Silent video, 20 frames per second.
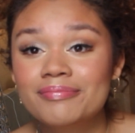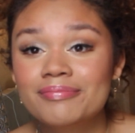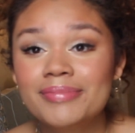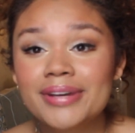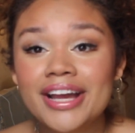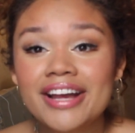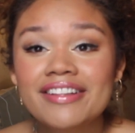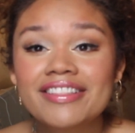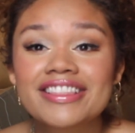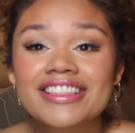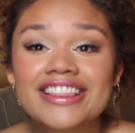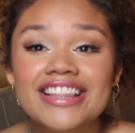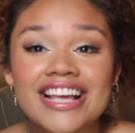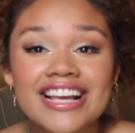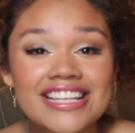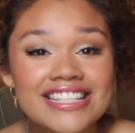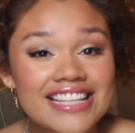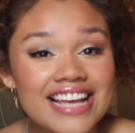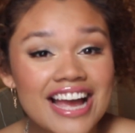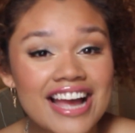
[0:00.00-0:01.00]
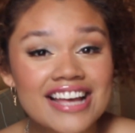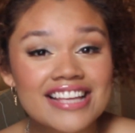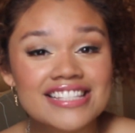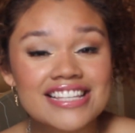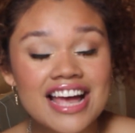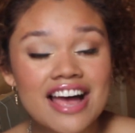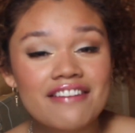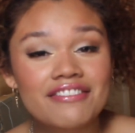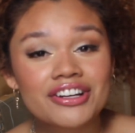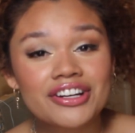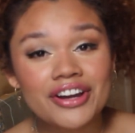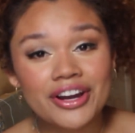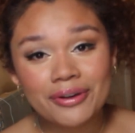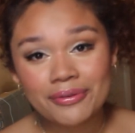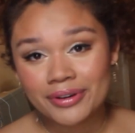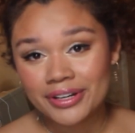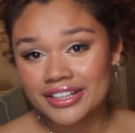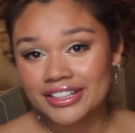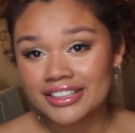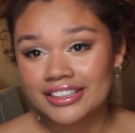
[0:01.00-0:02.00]
But yeah, thanks guys. Have a great
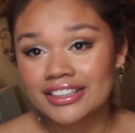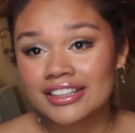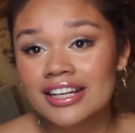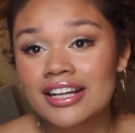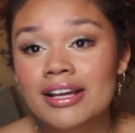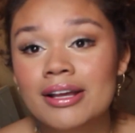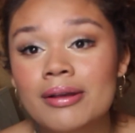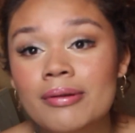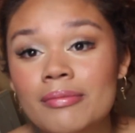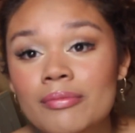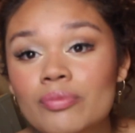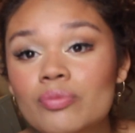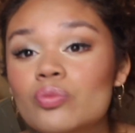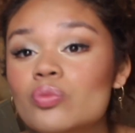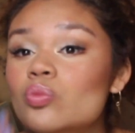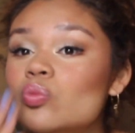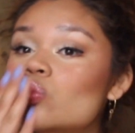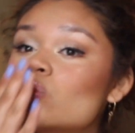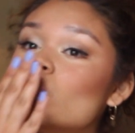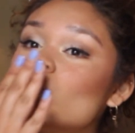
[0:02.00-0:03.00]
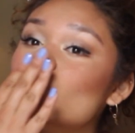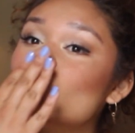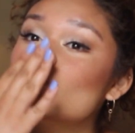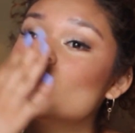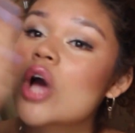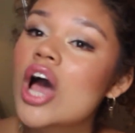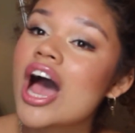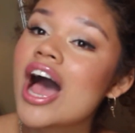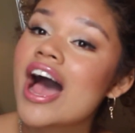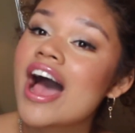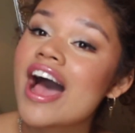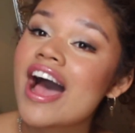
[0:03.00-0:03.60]
one. Mwah.